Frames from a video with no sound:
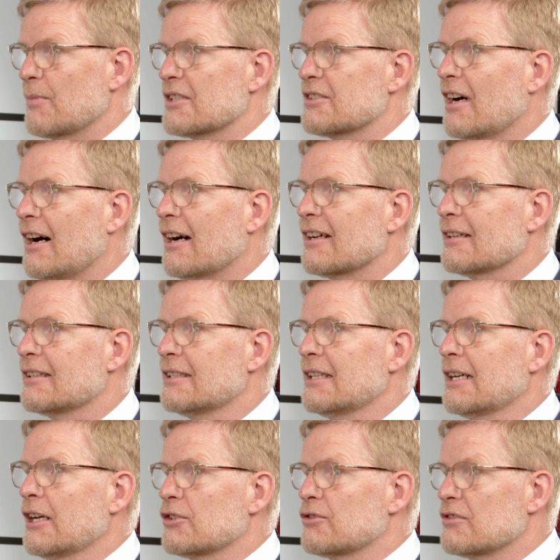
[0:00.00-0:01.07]
much harder
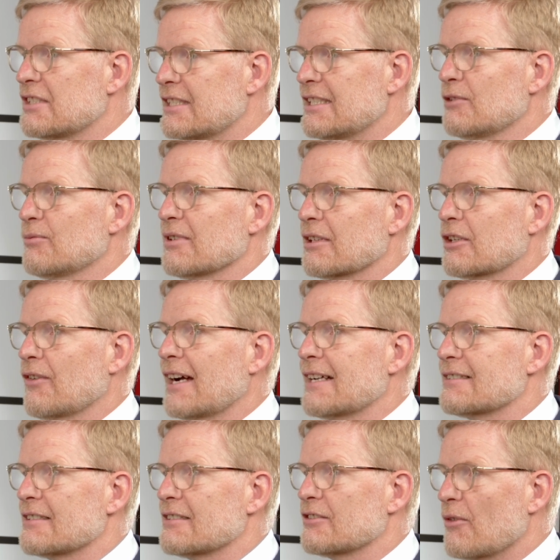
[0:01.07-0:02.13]
to deal with a crisis.